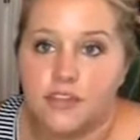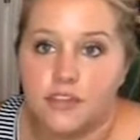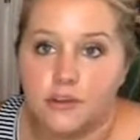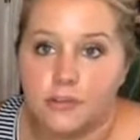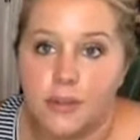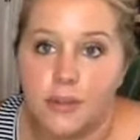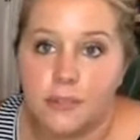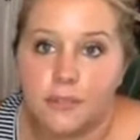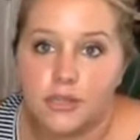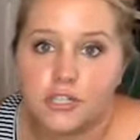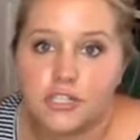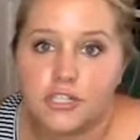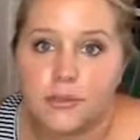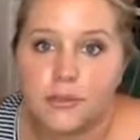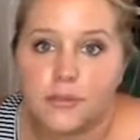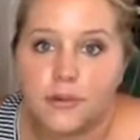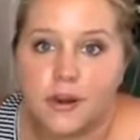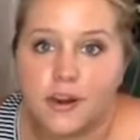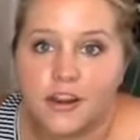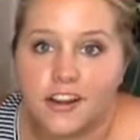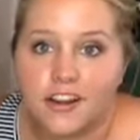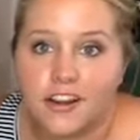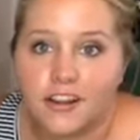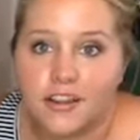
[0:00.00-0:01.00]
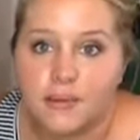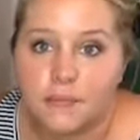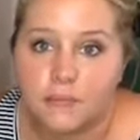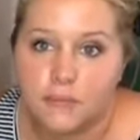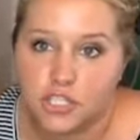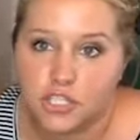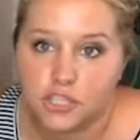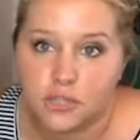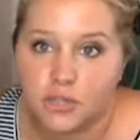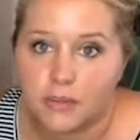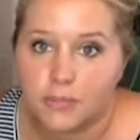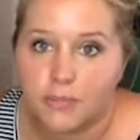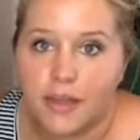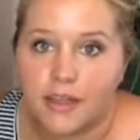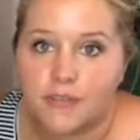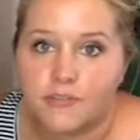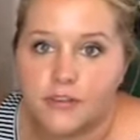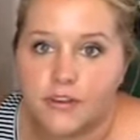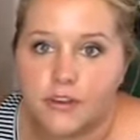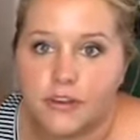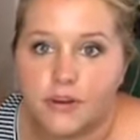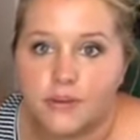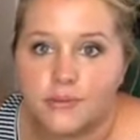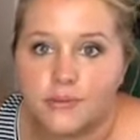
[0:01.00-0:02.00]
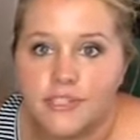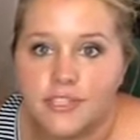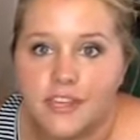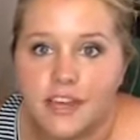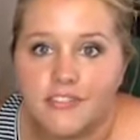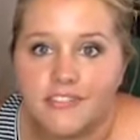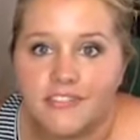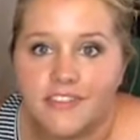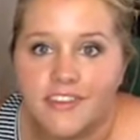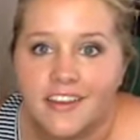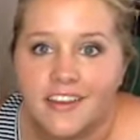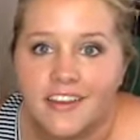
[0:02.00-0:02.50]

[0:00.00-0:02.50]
their membership card, but you can pay for your own stuff.